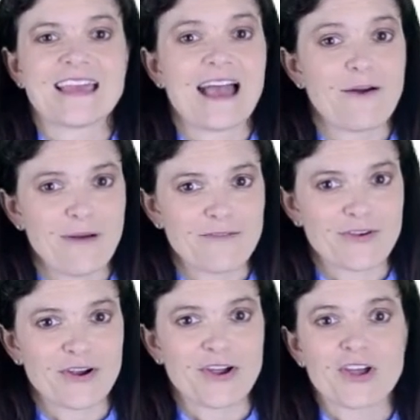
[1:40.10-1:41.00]

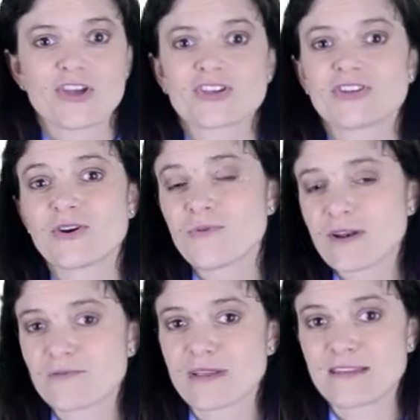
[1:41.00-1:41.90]
However, you don't
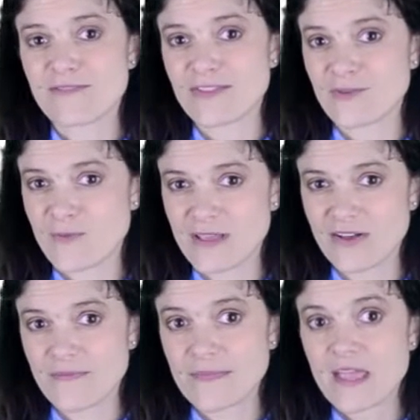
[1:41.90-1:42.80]
want to reinvent the
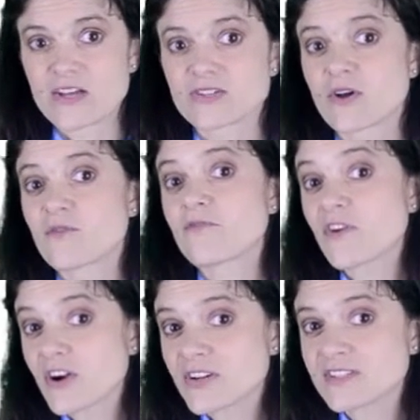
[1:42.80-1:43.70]
wheel. So,
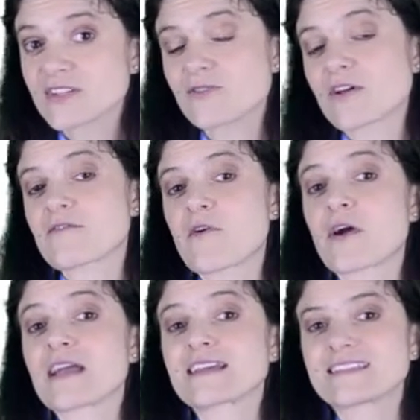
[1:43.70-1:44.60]
first, you look
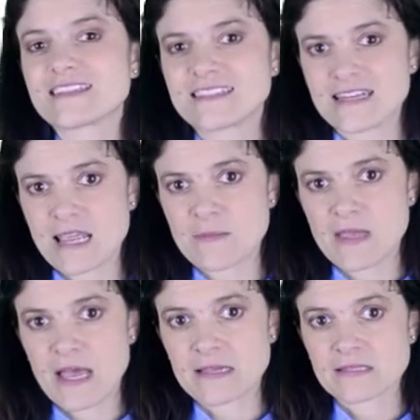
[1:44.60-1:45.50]
for existing
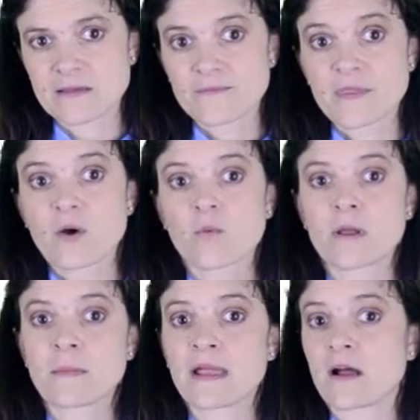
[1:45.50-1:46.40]
APIs.
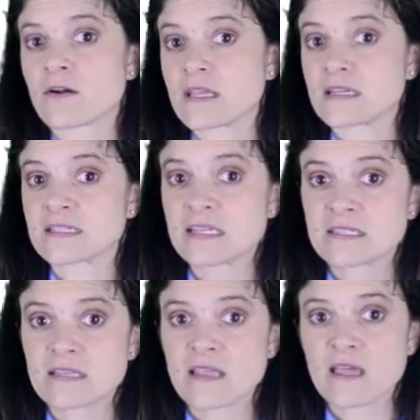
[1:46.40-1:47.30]
One might already
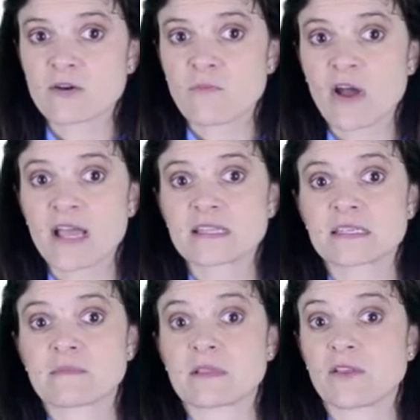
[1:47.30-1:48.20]
exist in the enterprise
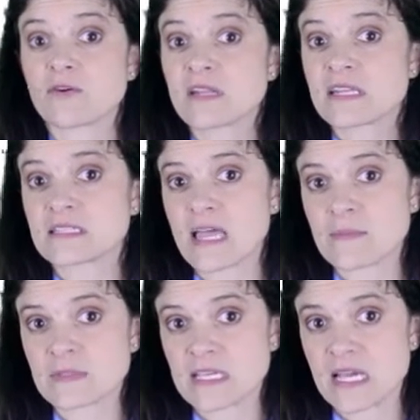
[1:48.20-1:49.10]
and be loaded into
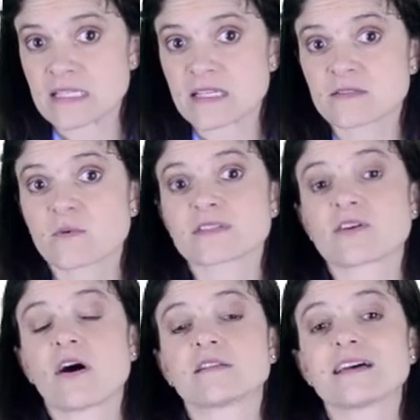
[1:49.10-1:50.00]
MCS as what's
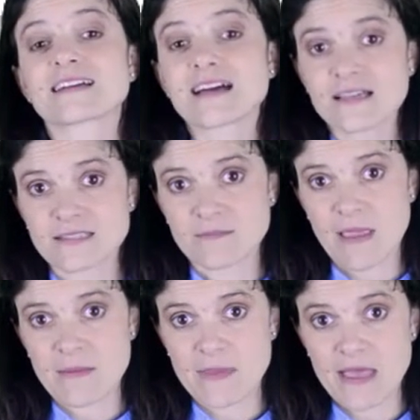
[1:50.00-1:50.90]
called a custom
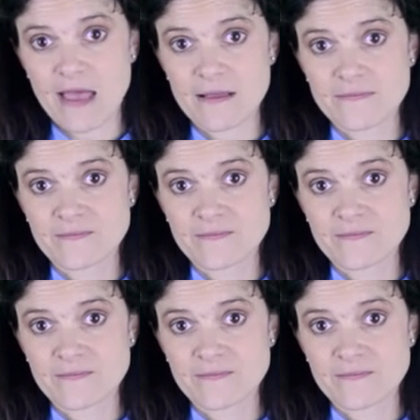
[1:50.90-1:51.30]
API.